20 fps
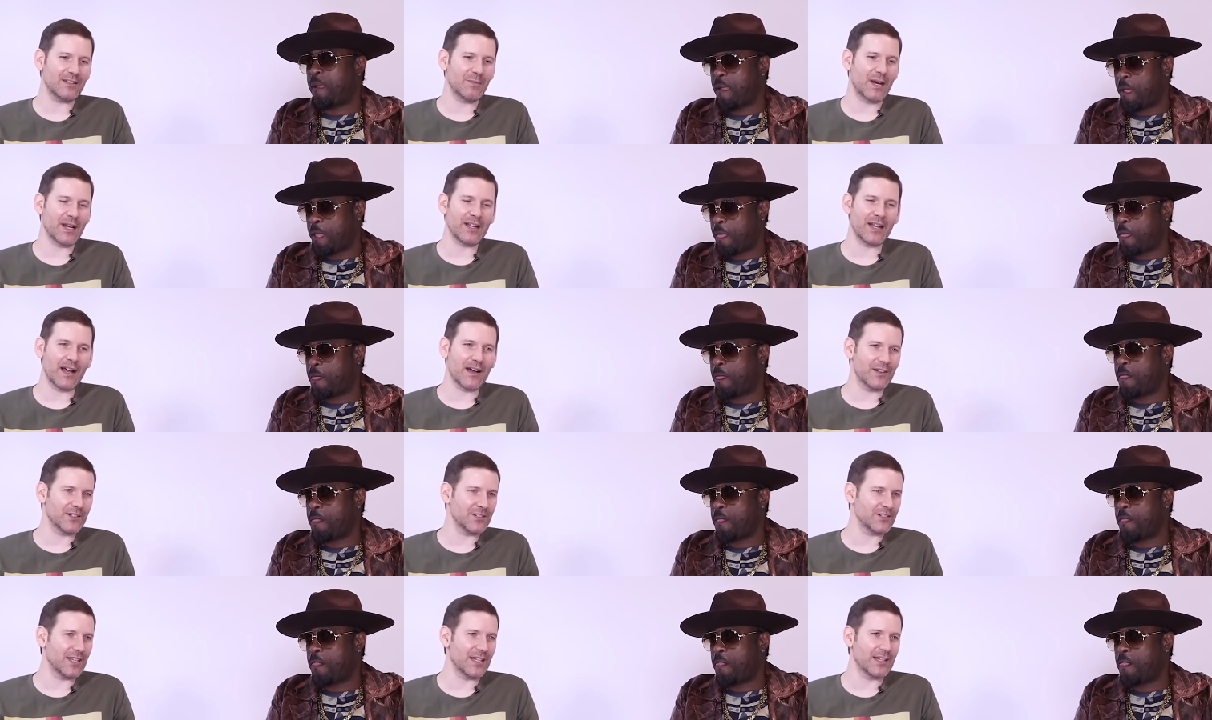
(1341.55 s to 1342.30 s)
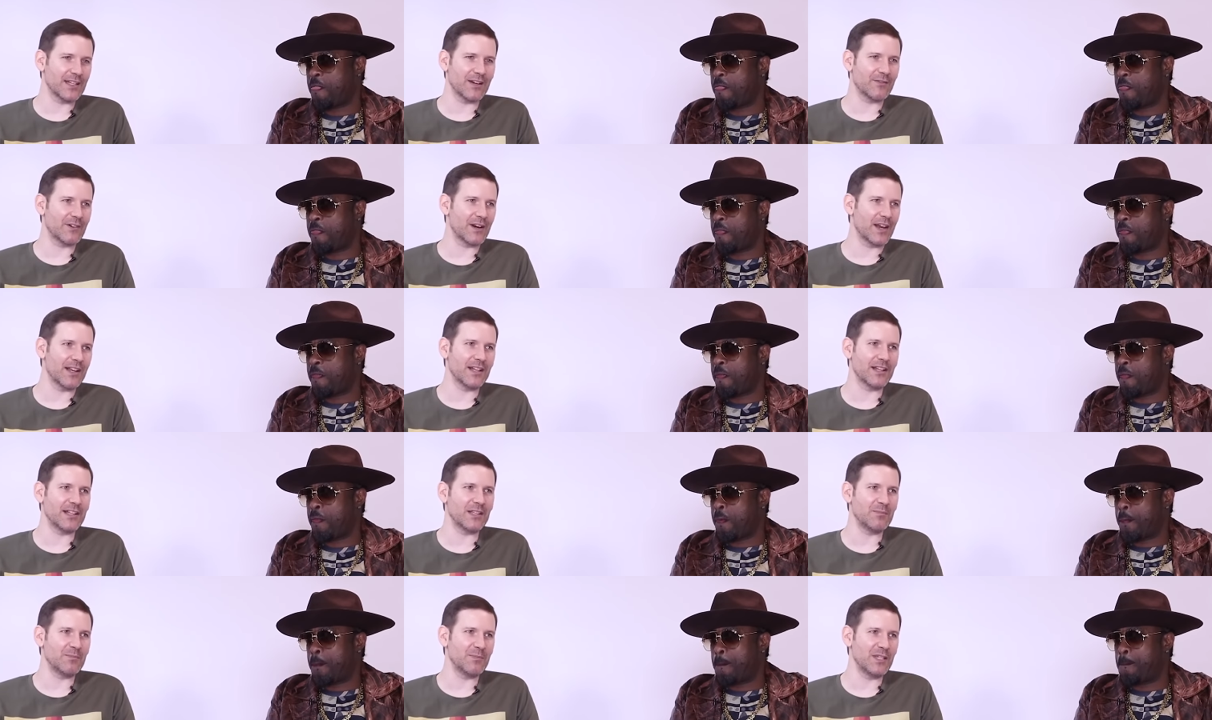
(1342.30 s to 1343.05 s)
Speaker 1: my knowledge, they never had
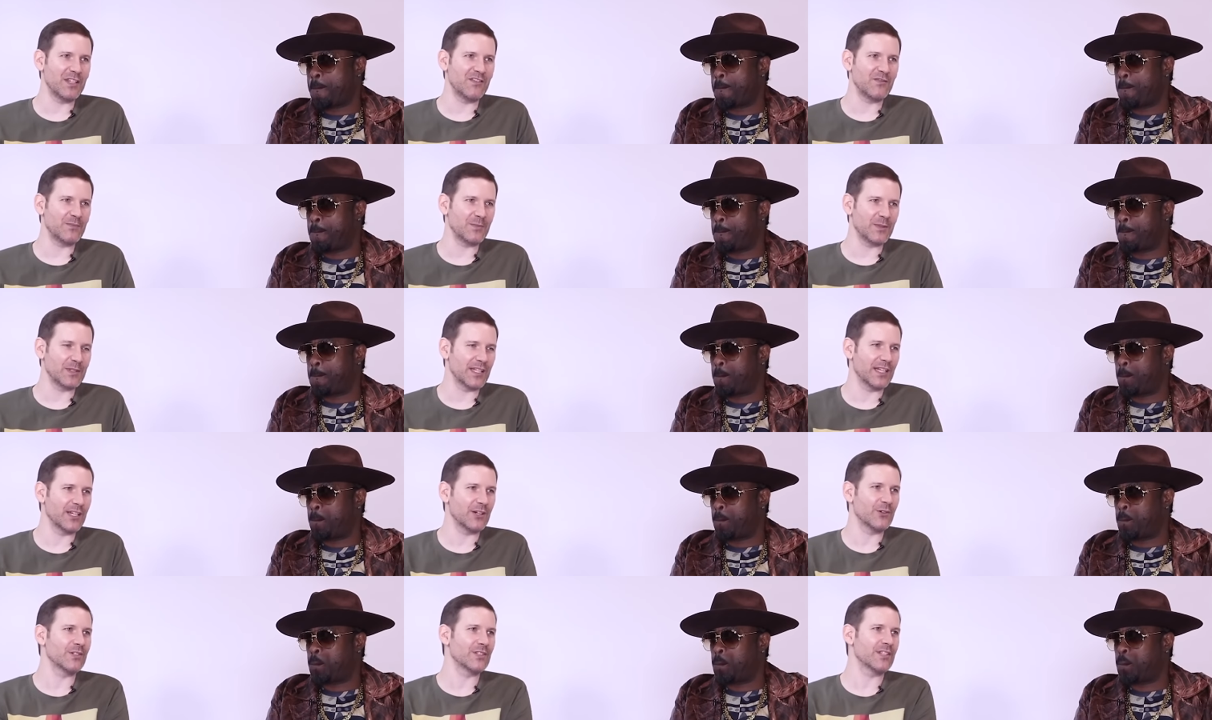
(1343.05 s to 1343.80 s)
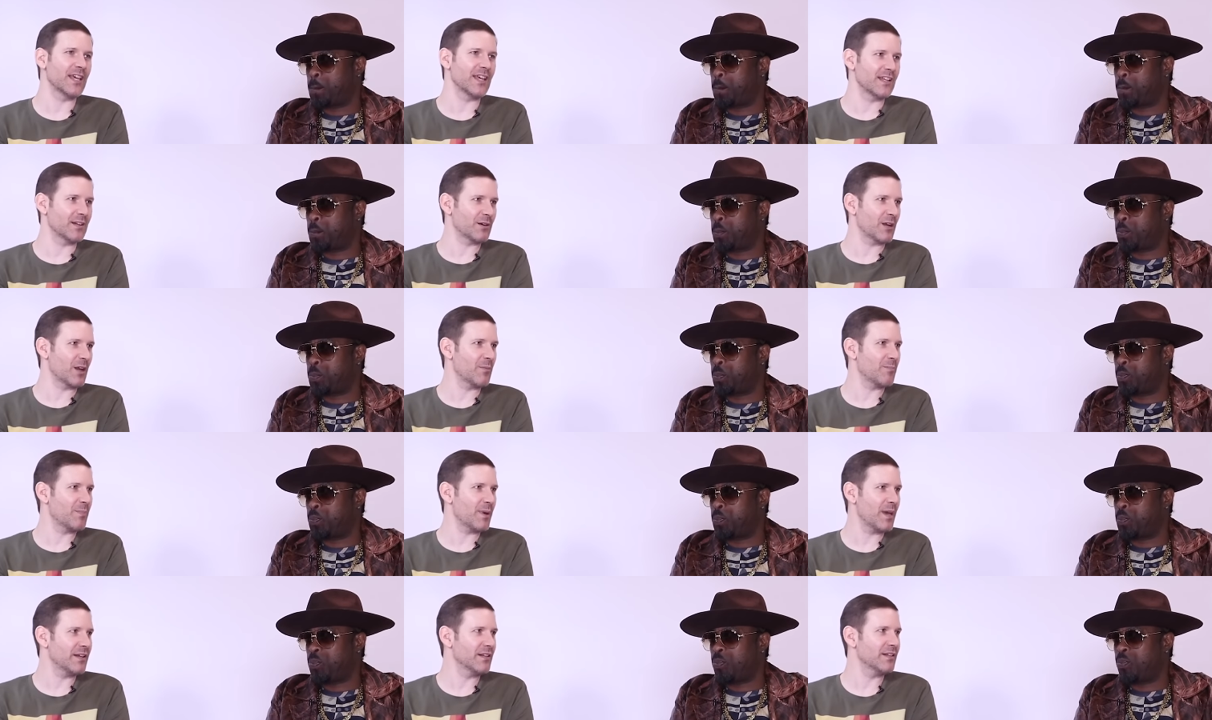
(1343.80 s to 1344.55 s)
any beef, but they always had a
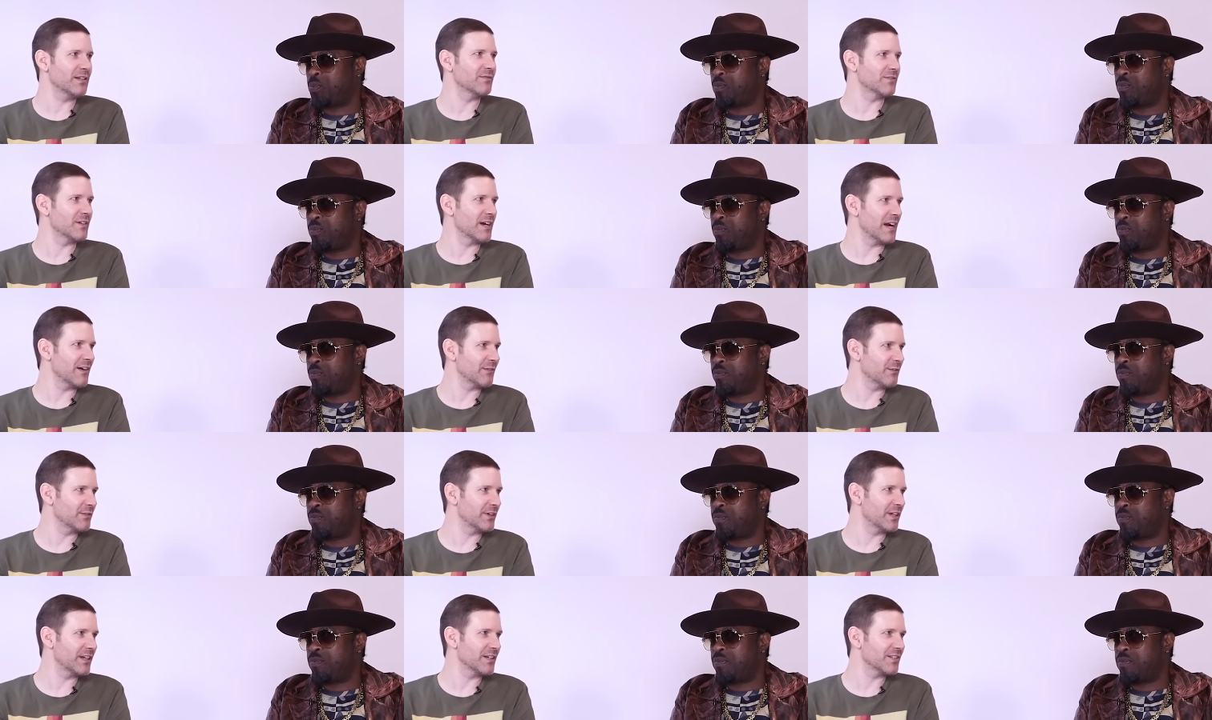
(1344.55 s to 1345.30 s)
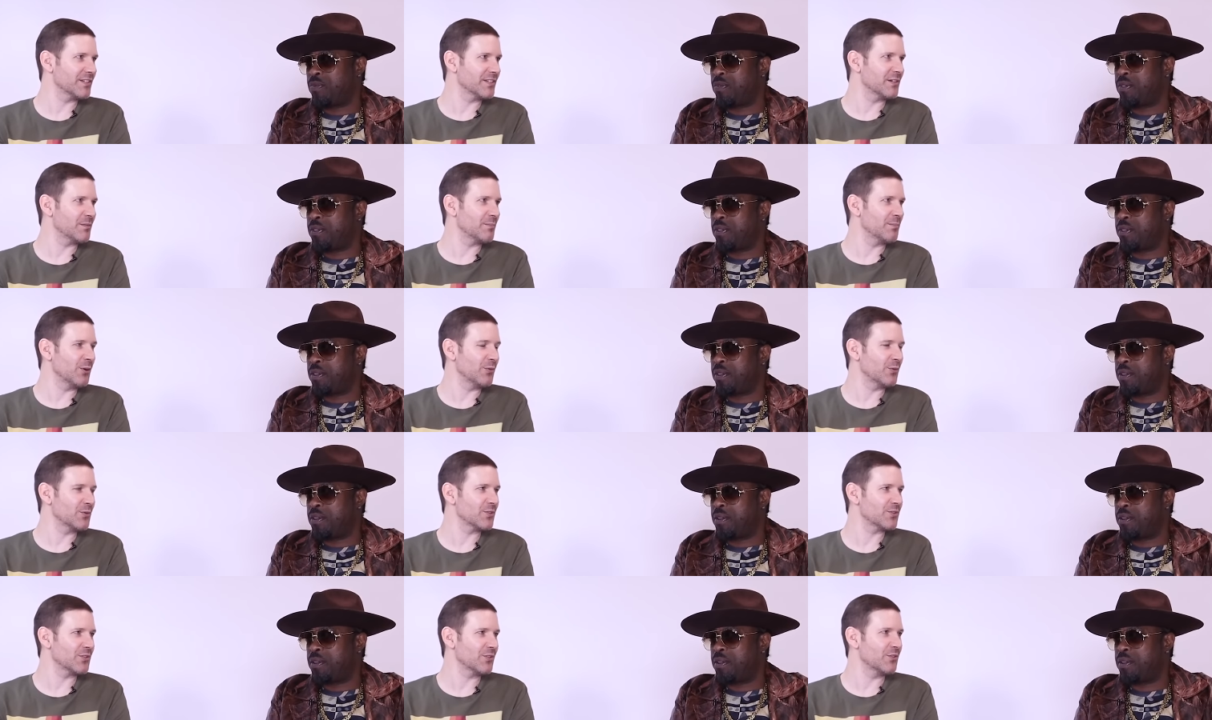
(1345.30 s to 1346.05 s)
competitive rivalry because they're both
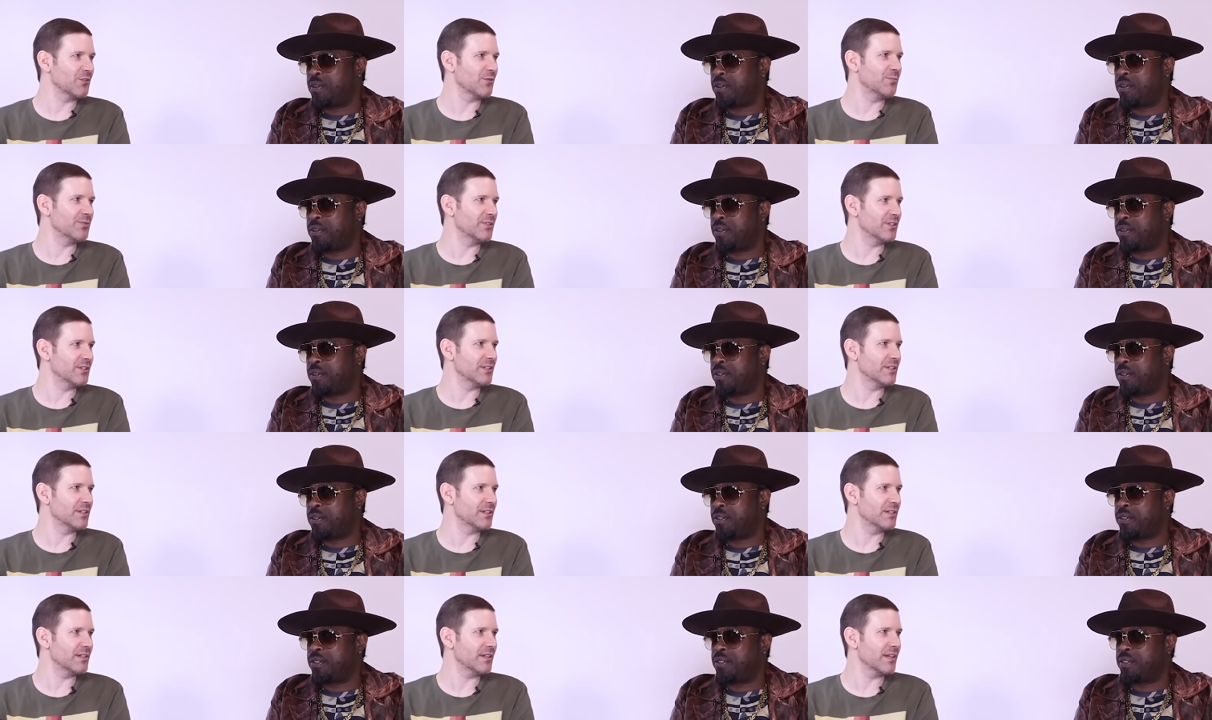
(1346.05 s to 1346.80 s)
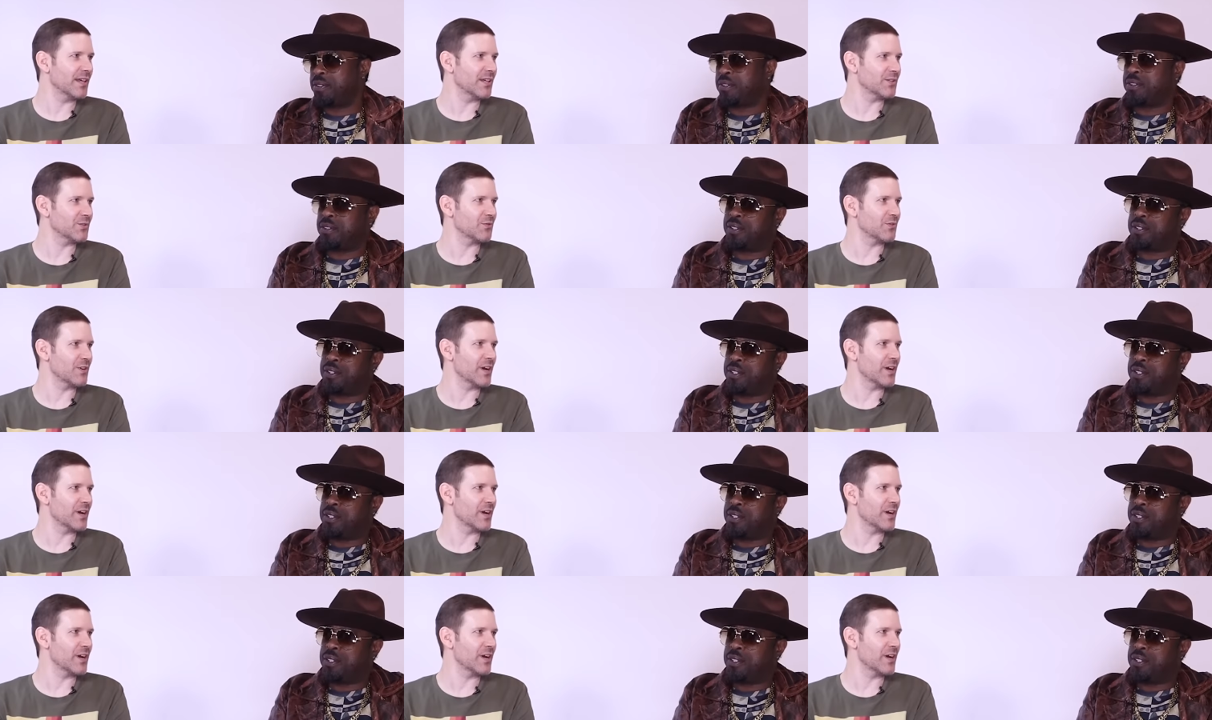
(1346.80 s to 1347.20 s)
so brilliant as